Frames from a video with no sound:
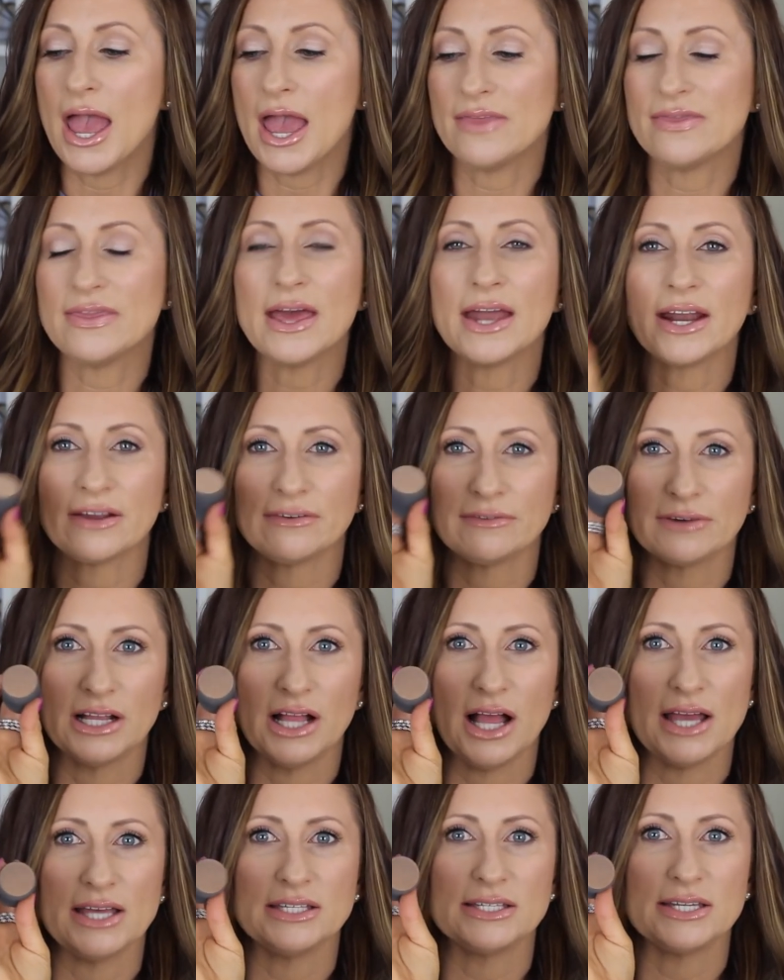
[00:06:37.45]
And then I
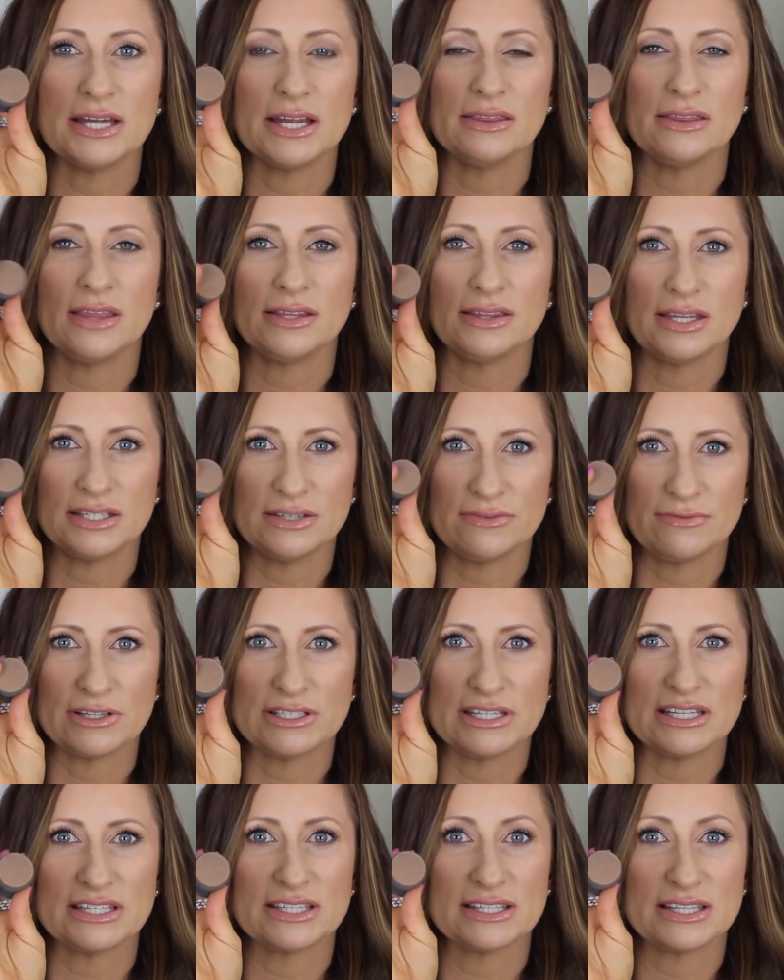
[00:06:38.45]
realized that the
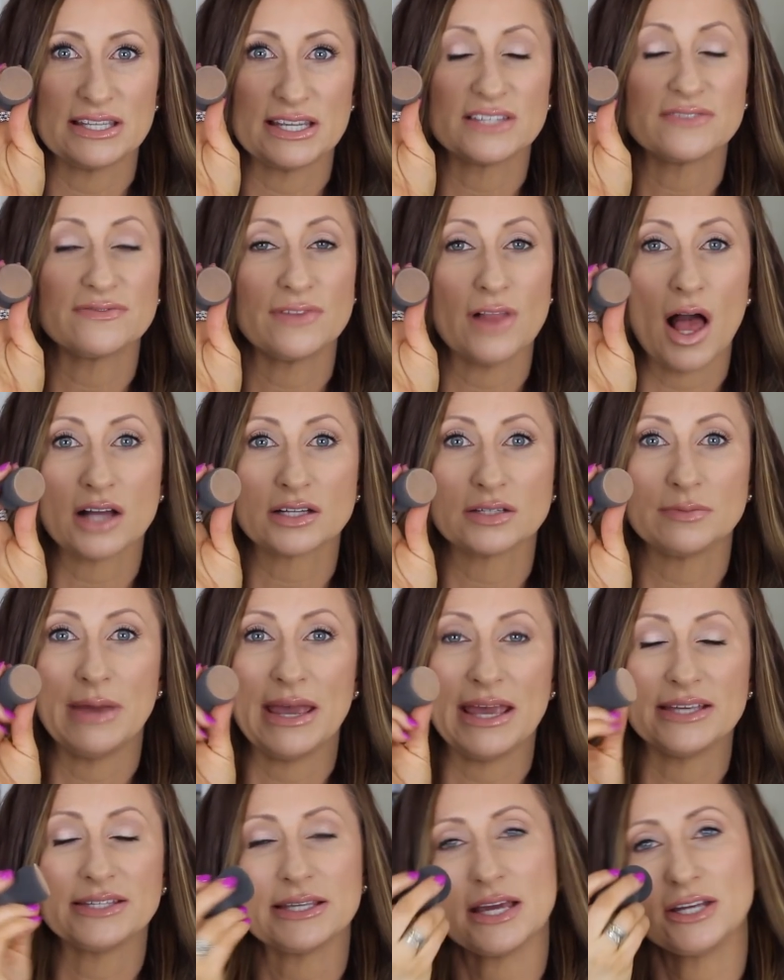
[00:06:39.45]
difference is, is this flocked
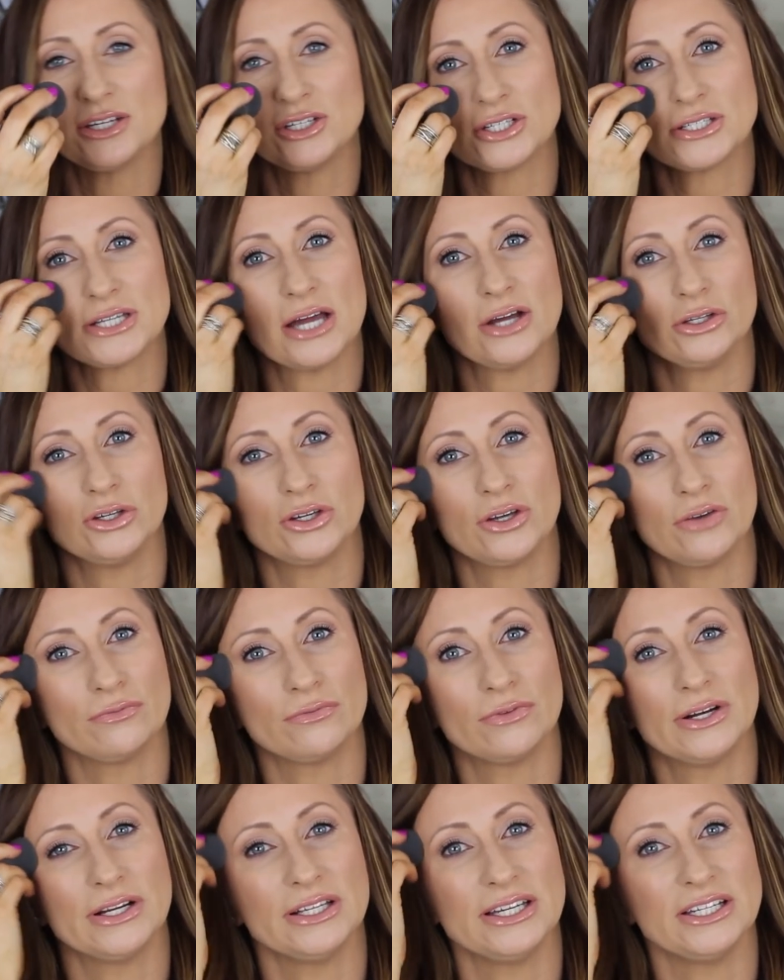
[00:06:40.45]
base and just how you
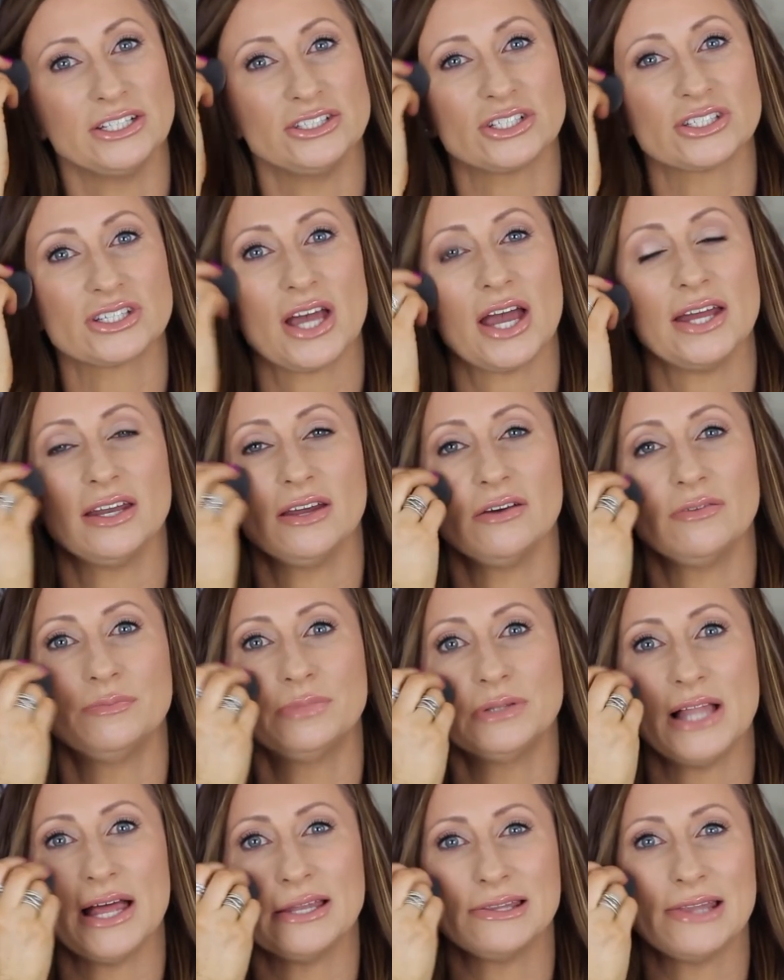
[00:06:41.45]
can really just kind
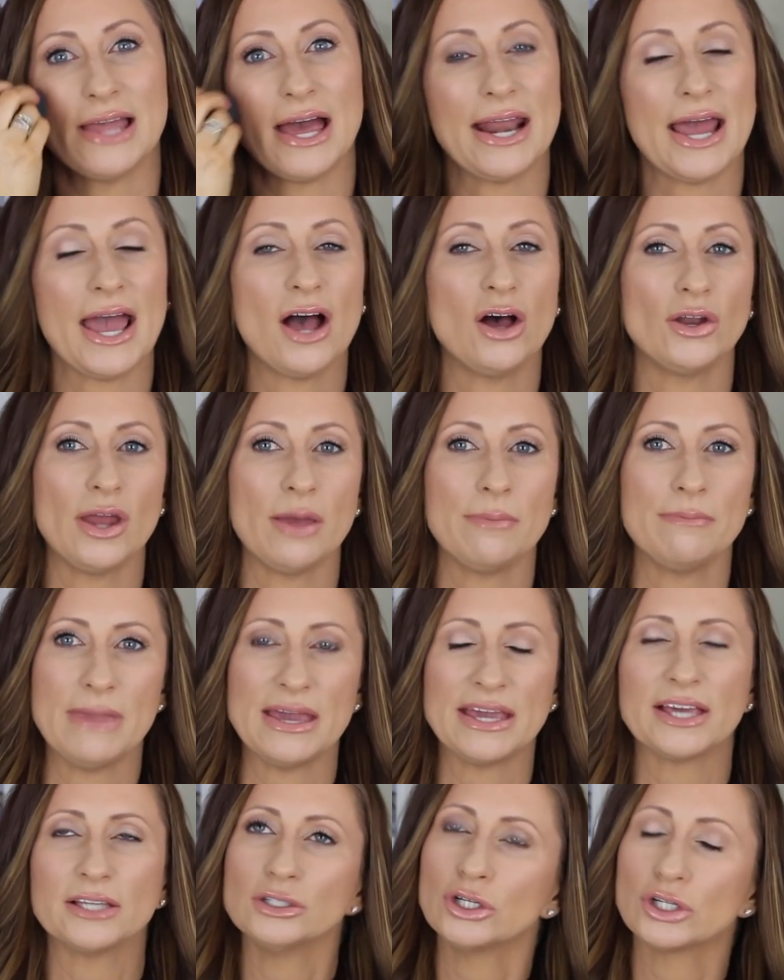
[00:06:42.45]
of blend that out and
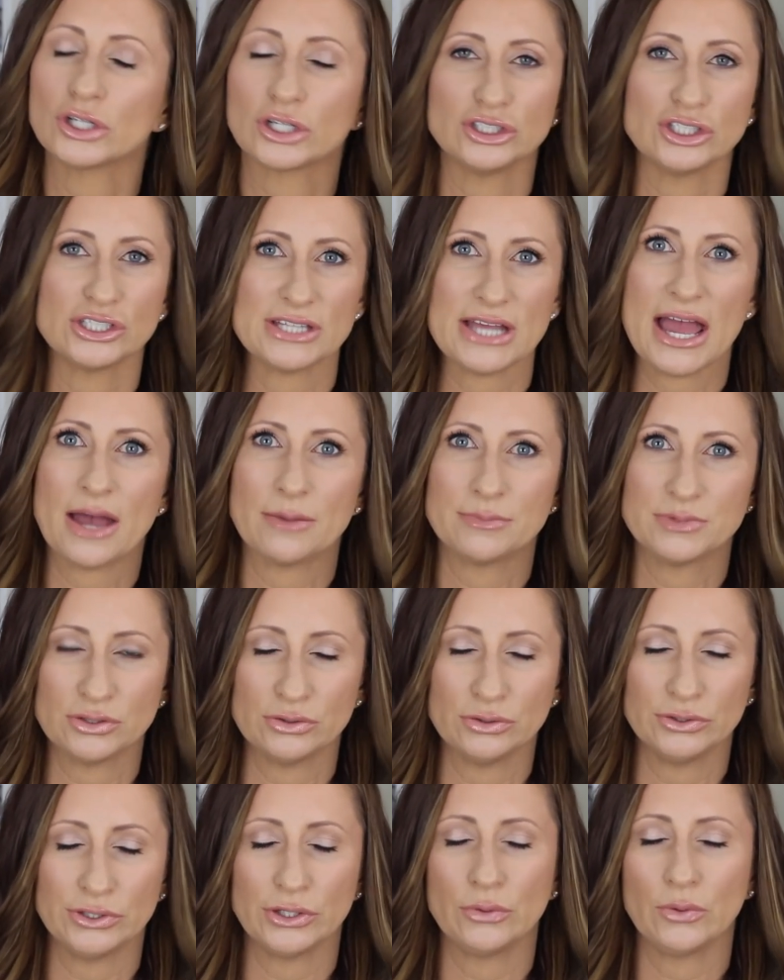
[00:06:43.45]
make it look just
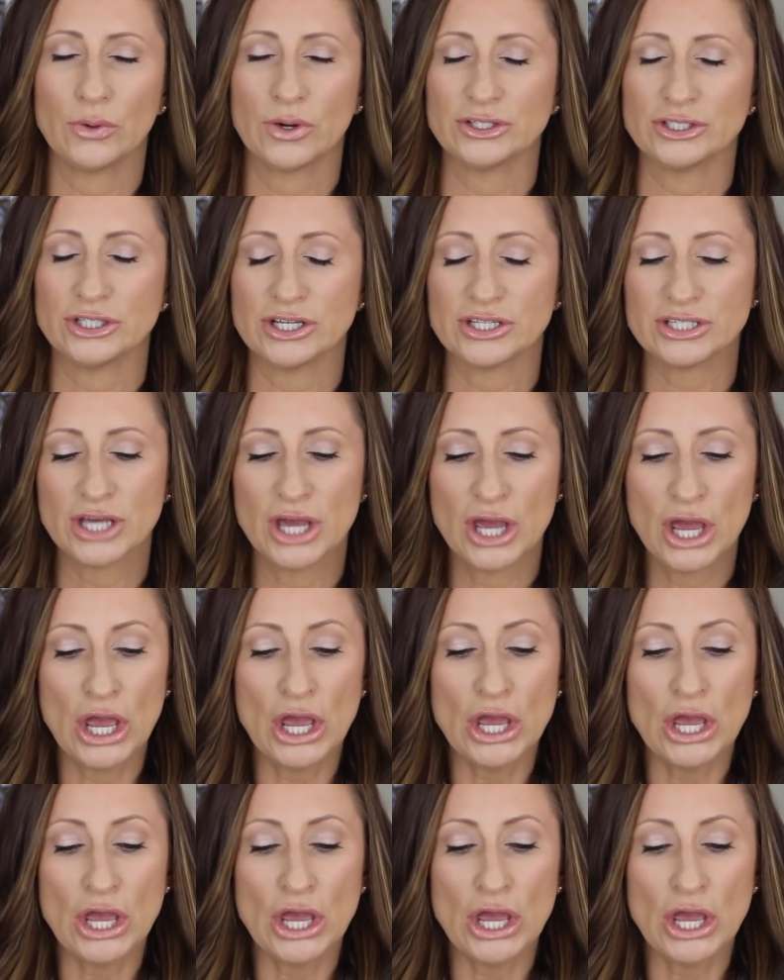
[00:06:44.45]
absolutely gorgeous.